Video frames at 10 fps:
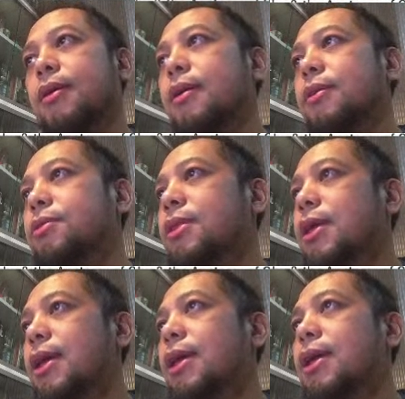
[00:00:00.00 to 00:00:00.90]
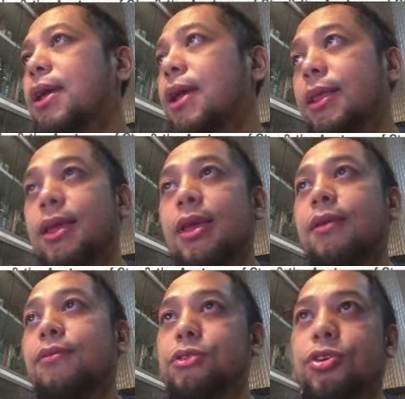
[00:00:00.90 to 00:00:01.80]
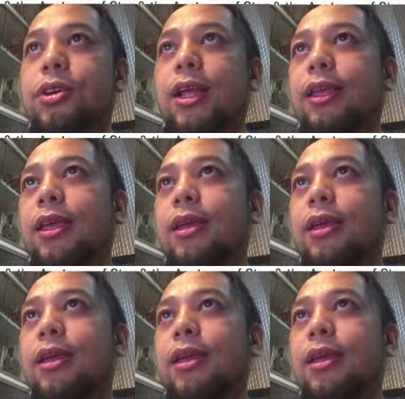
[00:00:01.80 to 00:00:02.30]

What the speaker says: Today, Ellie, future Ellie,